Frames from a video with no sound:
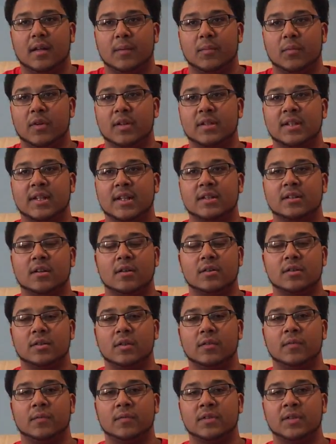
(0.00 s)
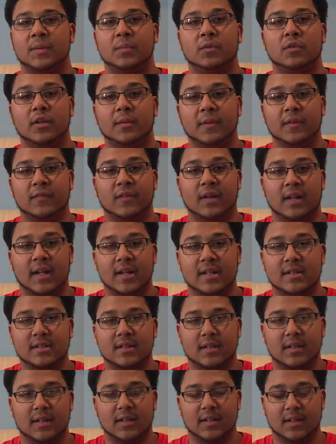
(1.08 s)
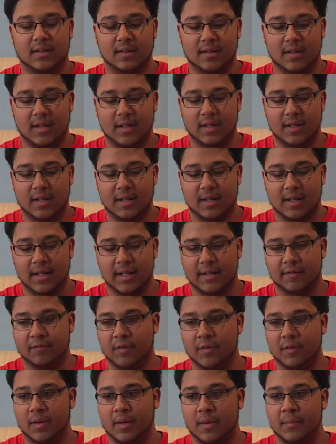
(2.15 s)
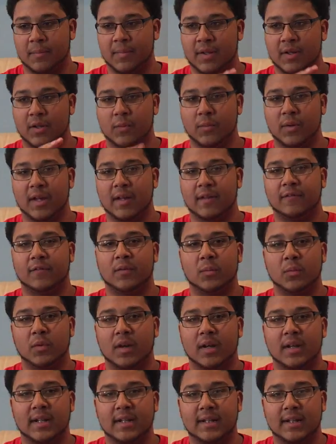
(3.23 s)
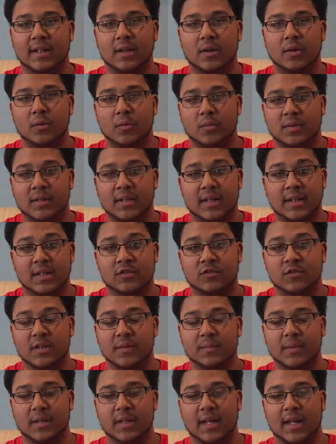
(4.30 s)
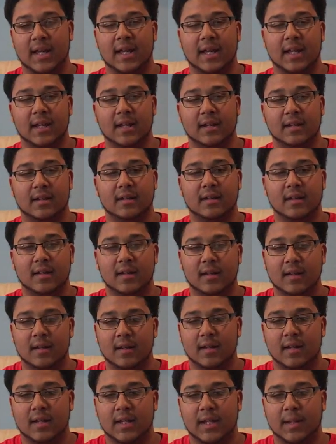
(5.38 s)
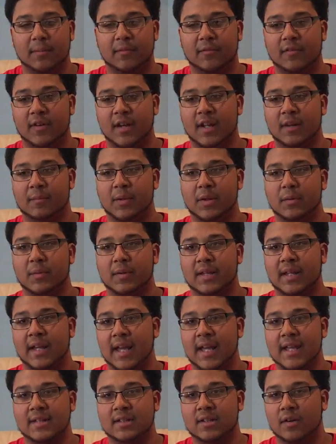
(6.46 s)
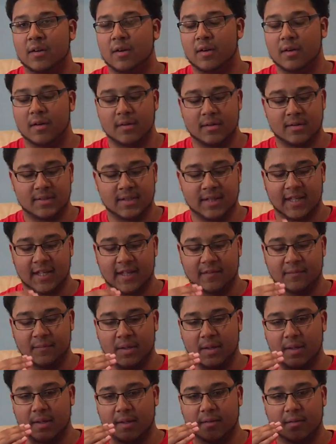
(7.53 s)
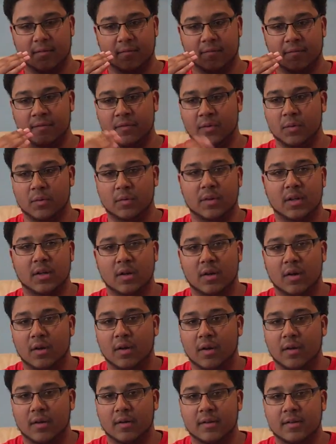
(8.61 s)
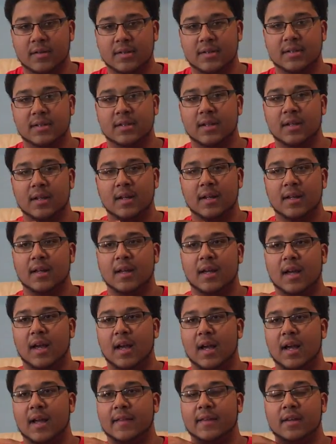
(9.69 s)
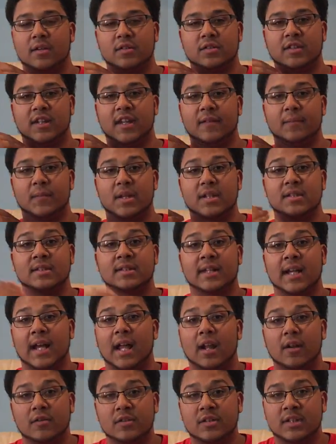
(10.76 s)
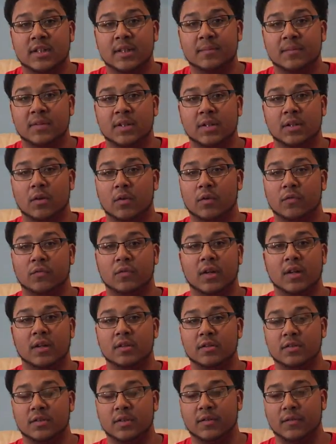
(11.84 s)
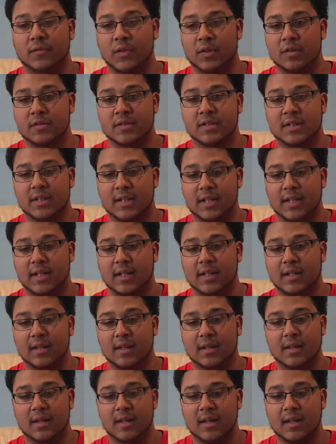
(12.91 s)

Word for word: Embrace Kids also supporting me financially. Uh, I live a, bit away from where I need to go to get treatment, and they provided me with gas cards, they gave me food cards, uh, they also gave me a scholarship to go to Rutgers University,